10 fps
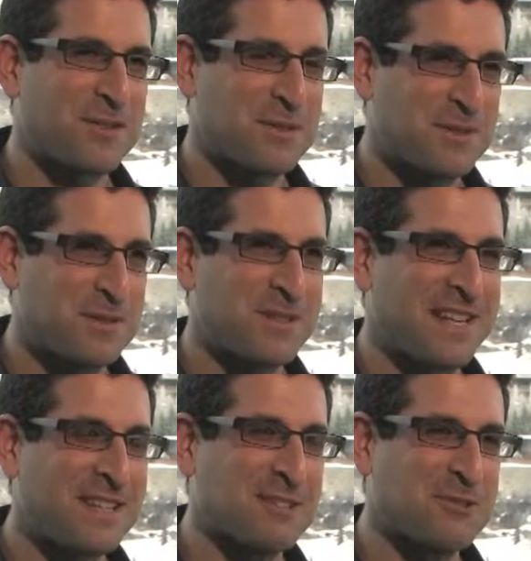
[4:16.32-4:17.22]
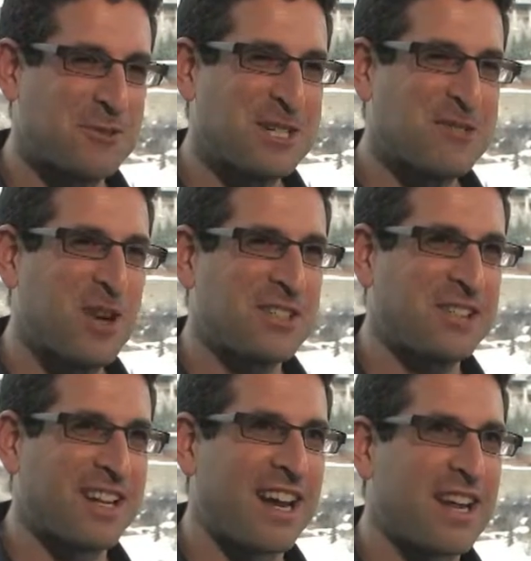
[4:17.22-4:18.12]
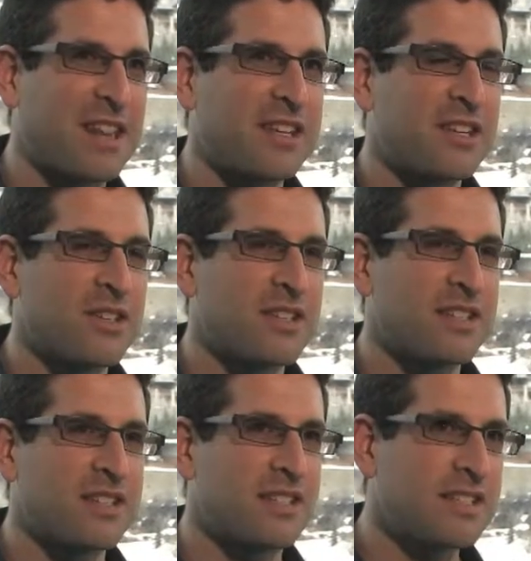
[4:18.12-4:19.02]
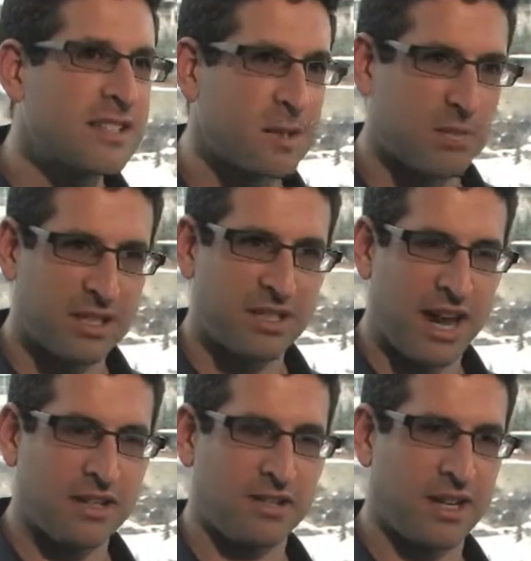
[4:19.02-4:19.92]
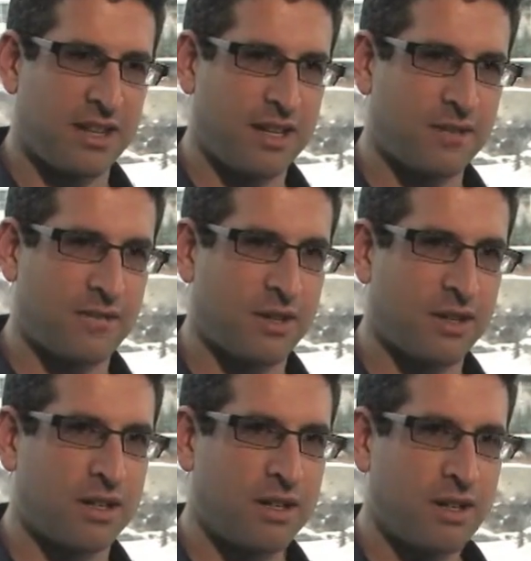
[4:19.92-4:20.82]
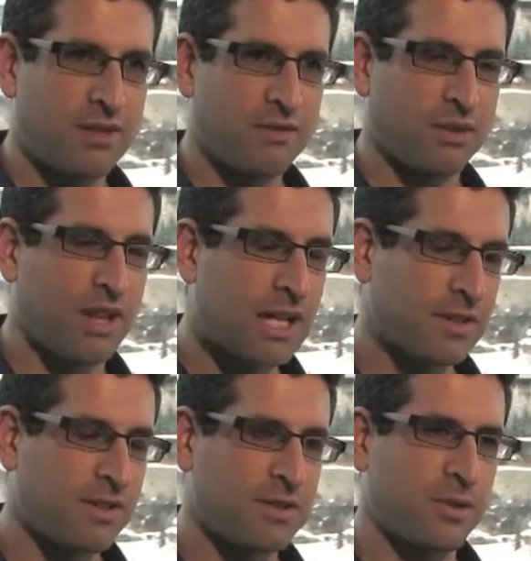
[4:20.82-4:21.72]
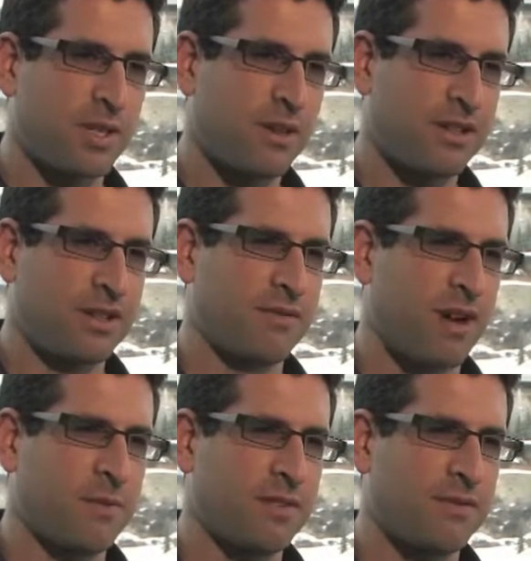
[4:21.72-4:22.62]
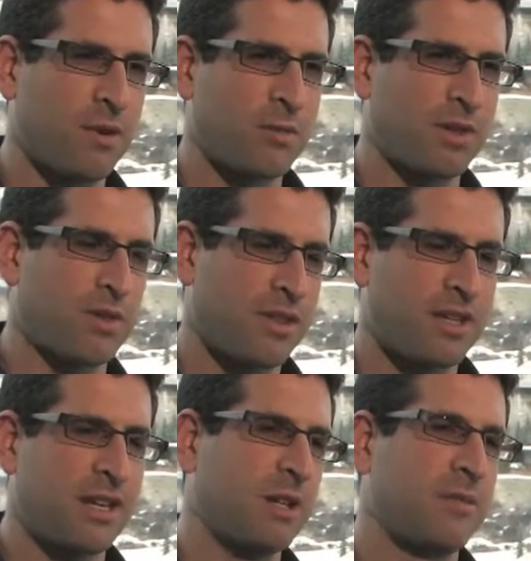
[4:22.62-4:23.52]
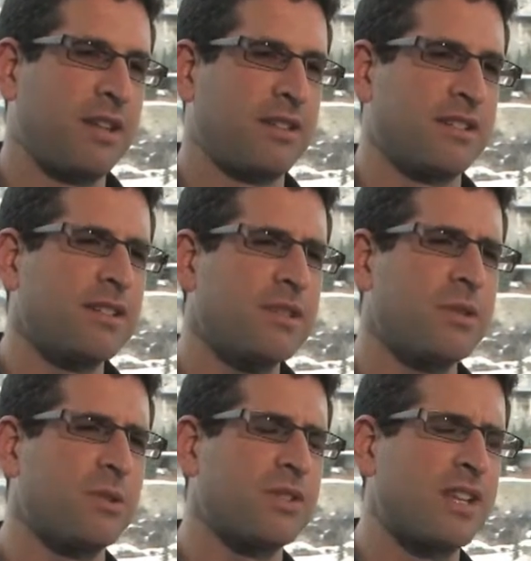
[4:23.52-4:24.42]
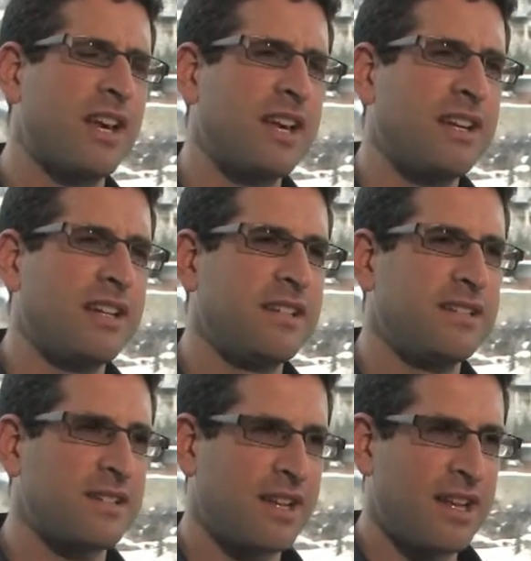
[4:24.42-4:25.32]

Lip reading: do I feel about that? Is a great question. This is the big challenge, I think, for lots of us who are here at the Environment Forum and who are thinking about these issues is,